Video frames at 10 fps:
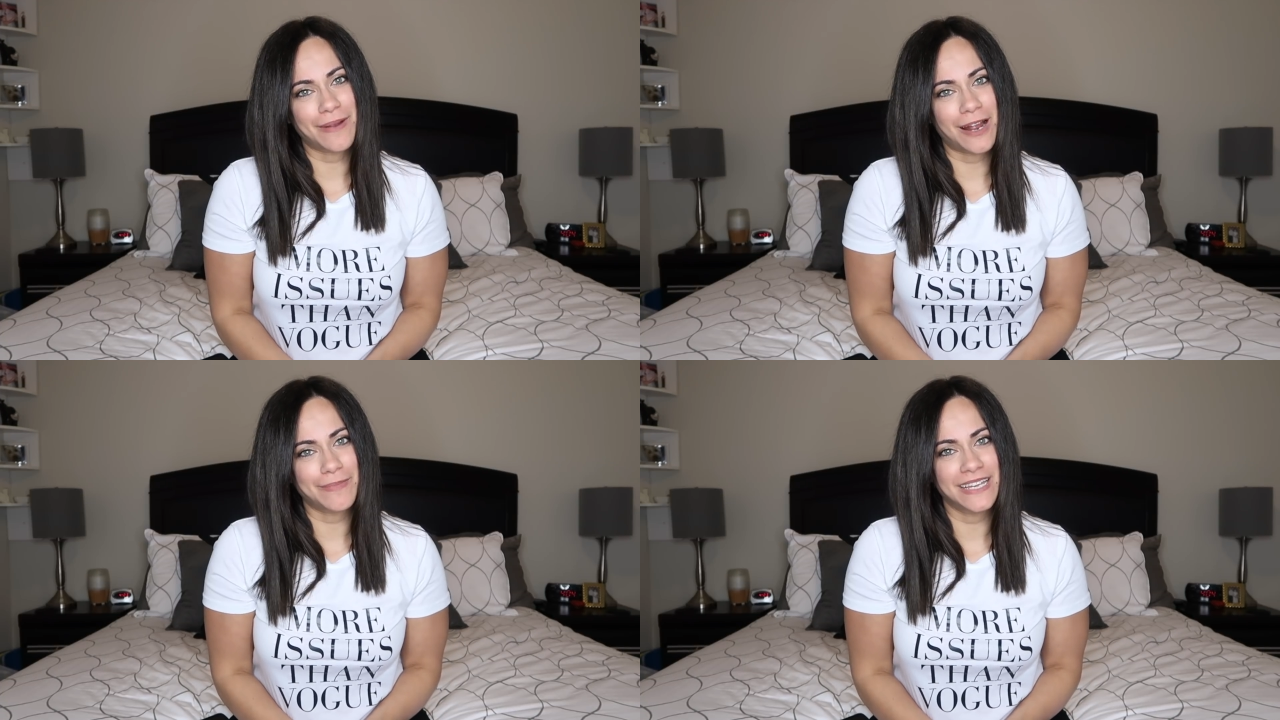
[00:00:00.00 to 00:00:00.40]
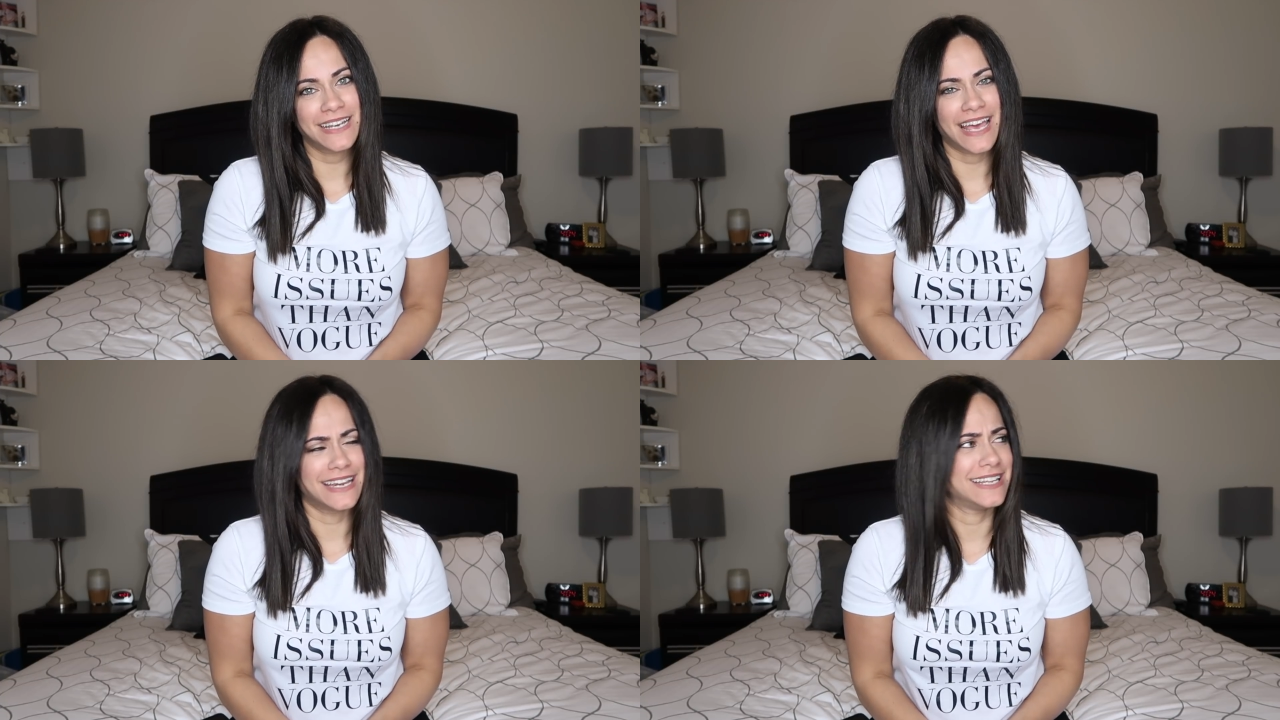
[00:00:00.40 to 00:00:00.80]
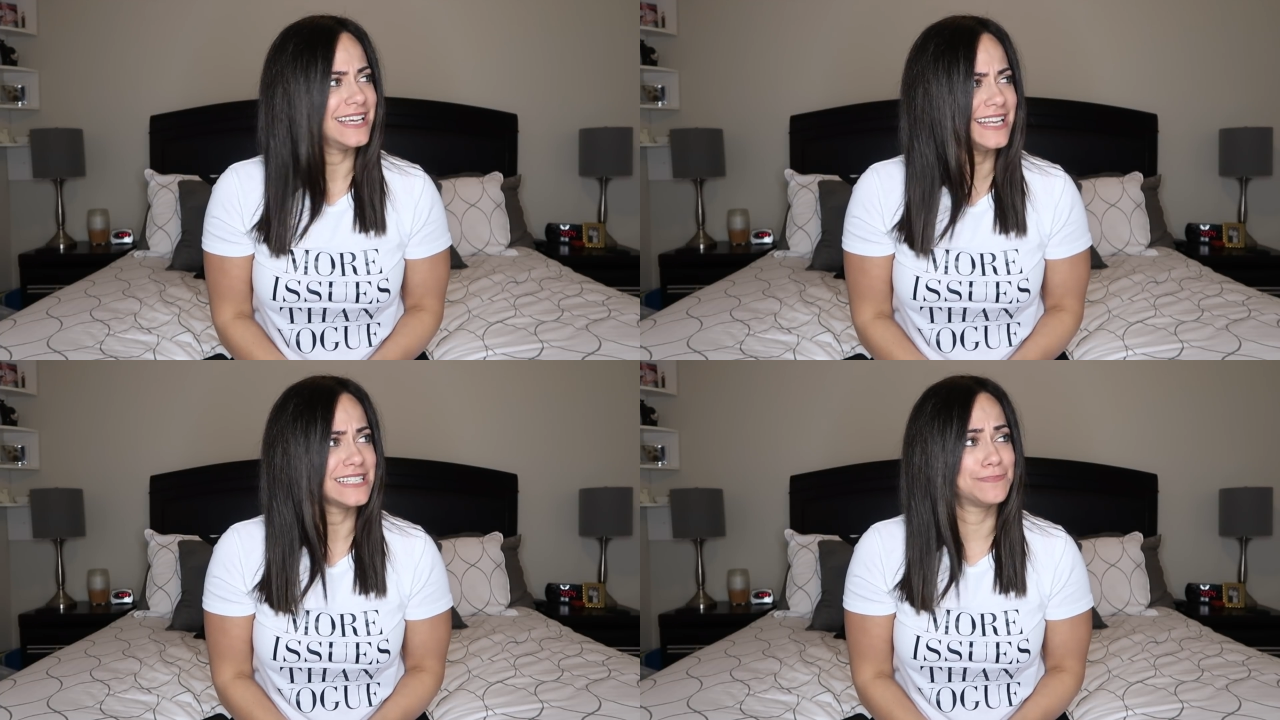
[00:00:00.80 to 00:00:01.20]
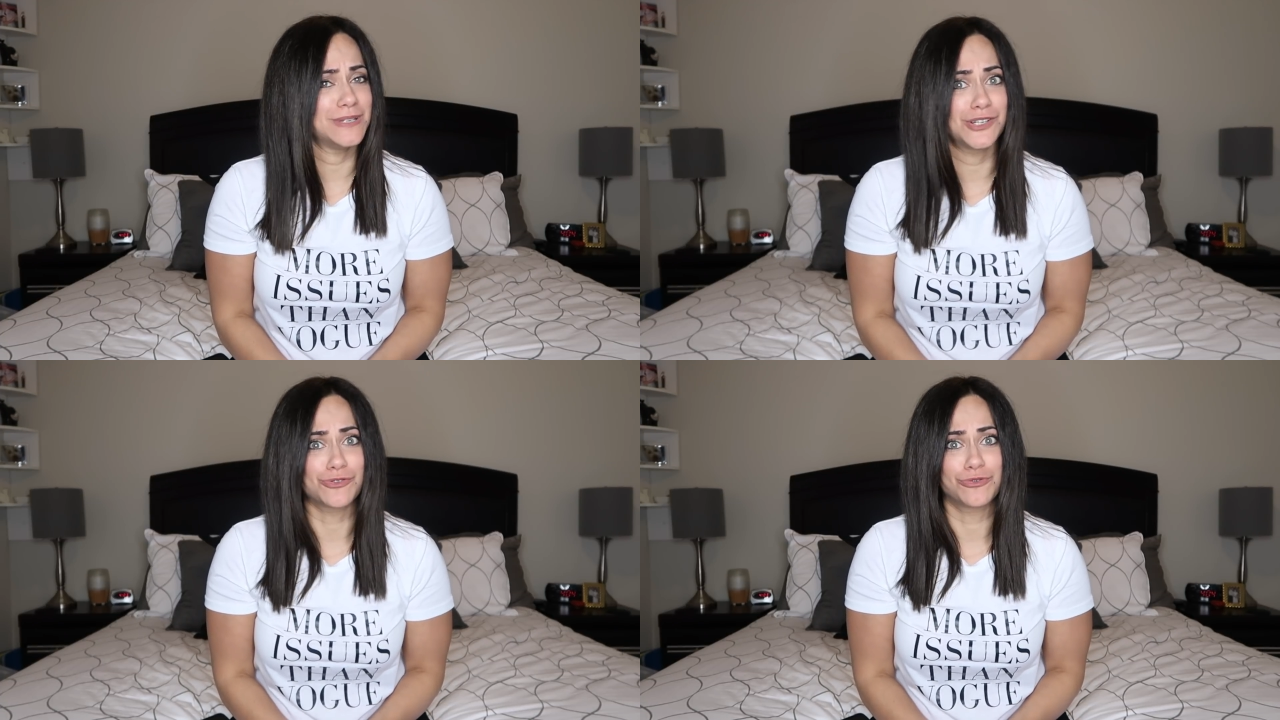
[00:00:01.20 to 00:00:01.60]
Empowerment, and it has
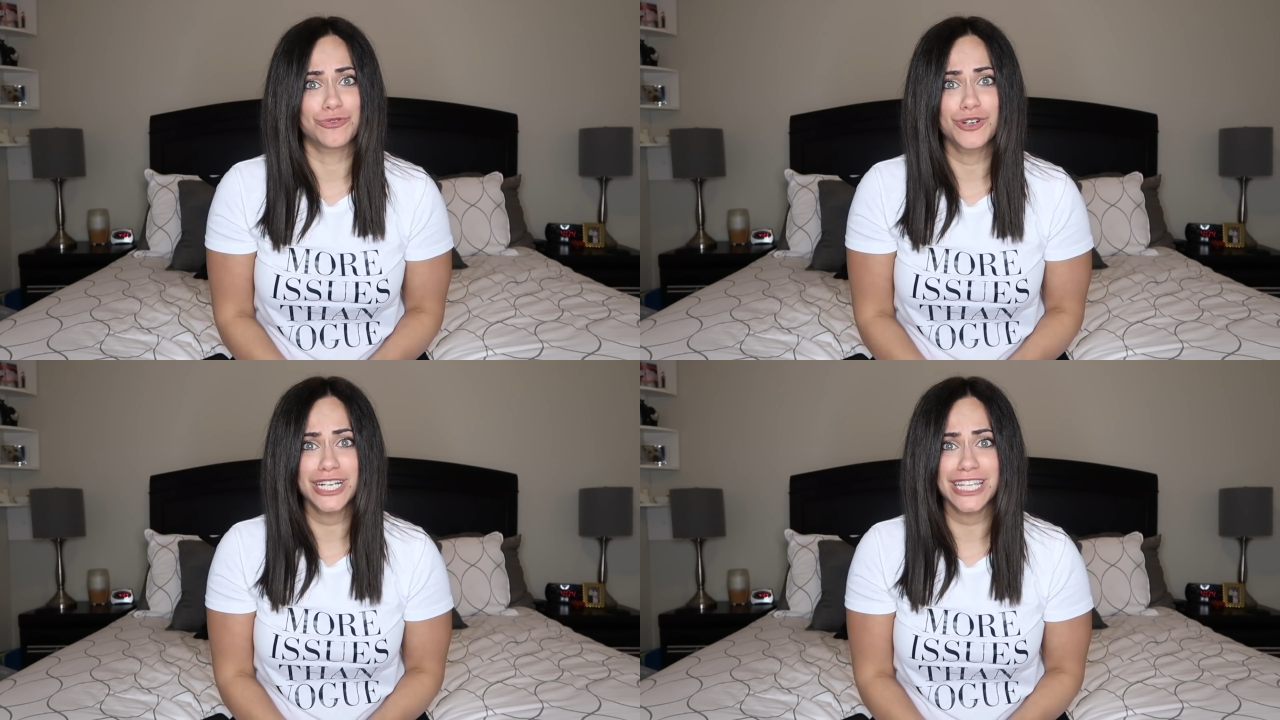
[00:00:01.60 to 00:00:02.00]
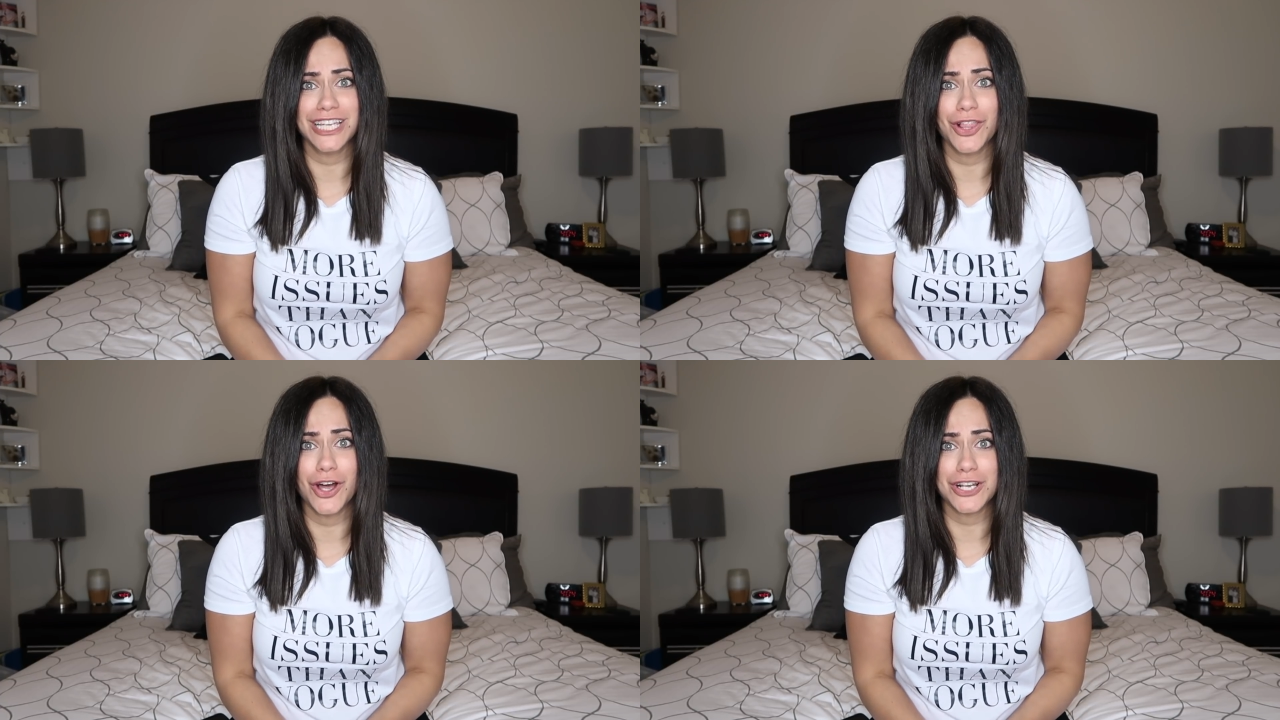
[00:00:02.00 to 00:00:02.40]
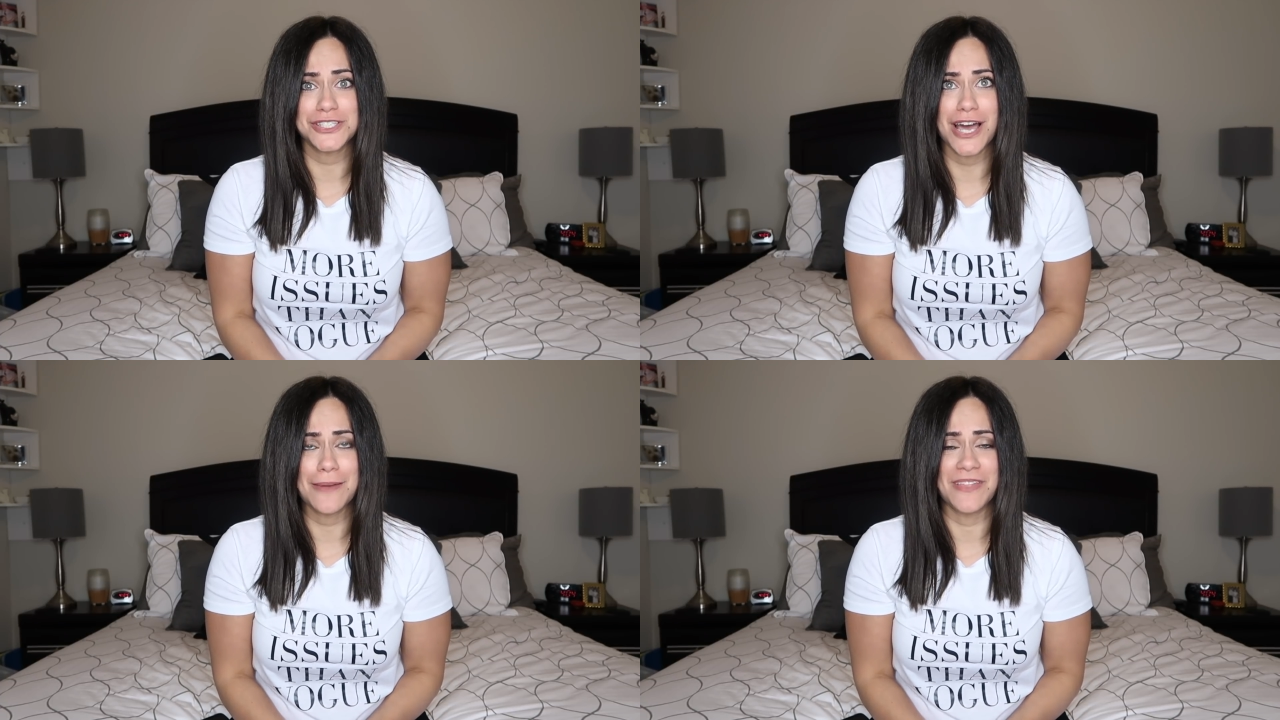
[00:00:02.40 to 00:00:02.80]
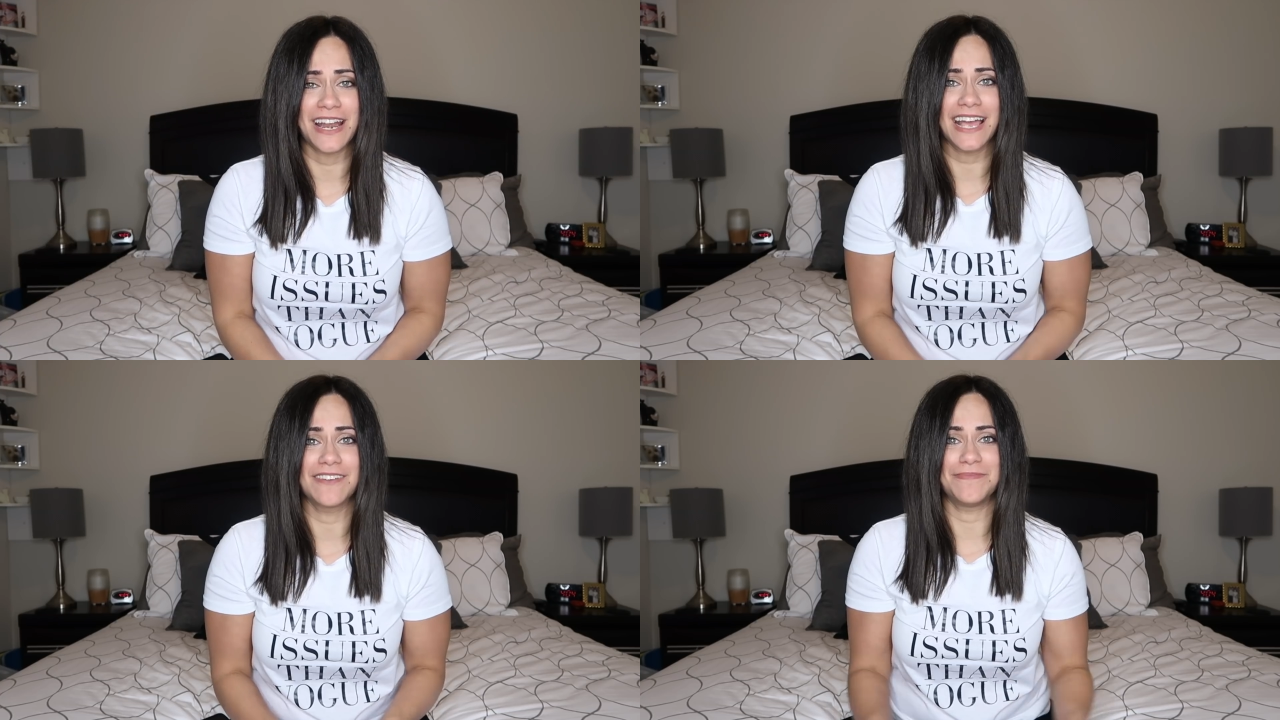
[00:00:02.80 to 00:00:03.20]
been a really long time that
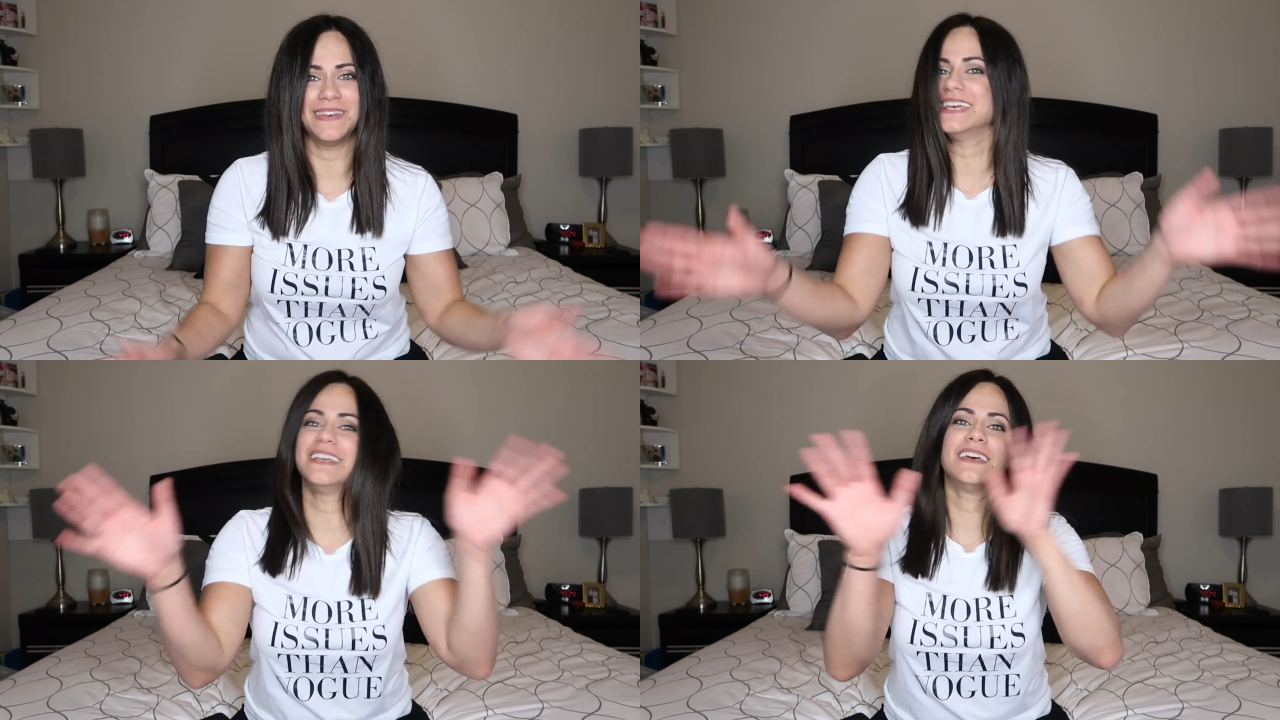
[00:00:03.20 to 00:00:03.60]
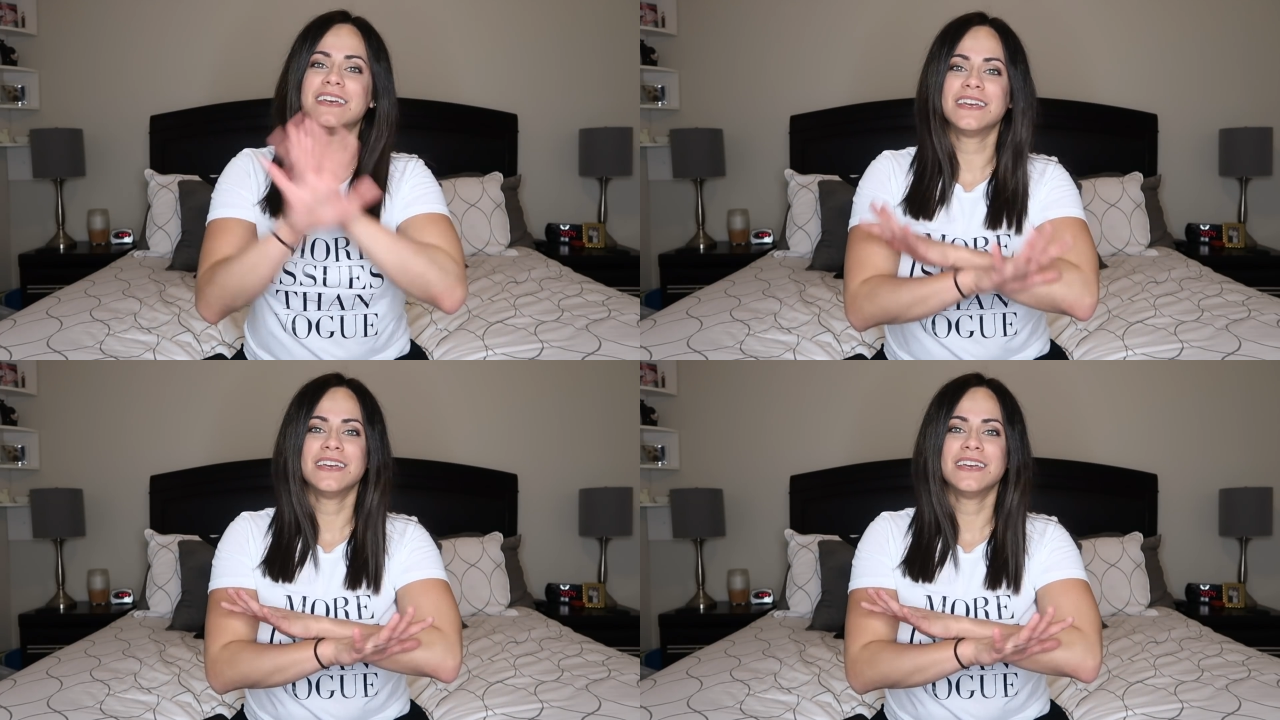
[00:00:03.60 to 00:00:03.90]
I have been